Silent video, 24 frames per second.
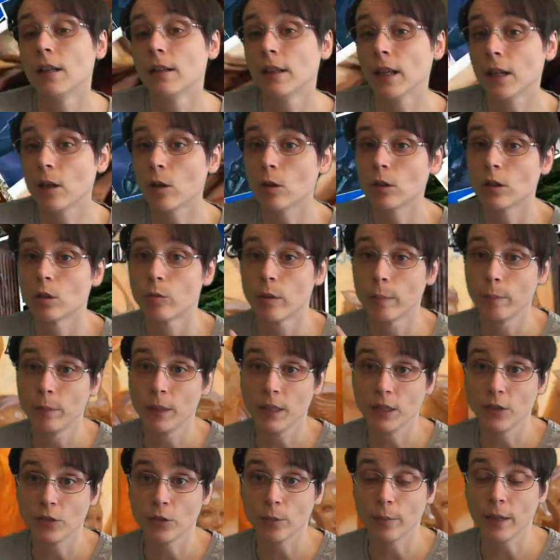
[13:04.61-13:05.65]
They're not the
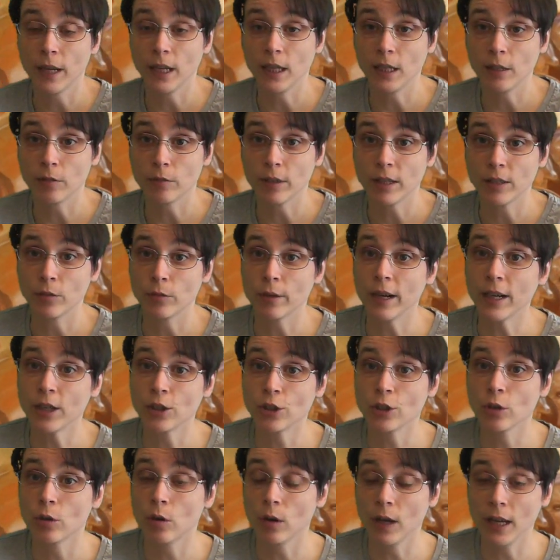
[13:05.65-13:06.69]
Ripleys from Alien
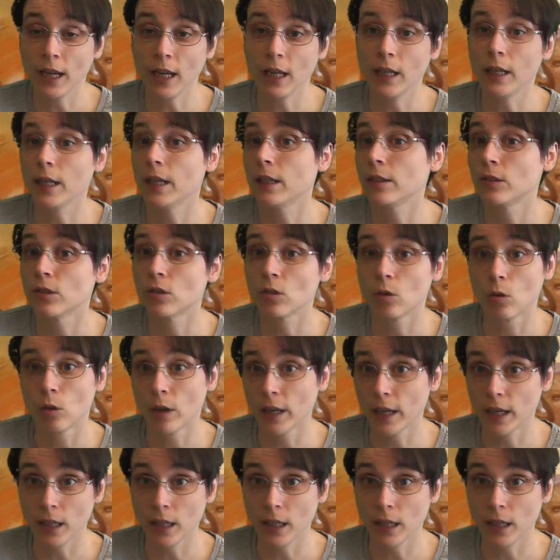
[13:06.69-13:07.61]
Resurrection or Aliens or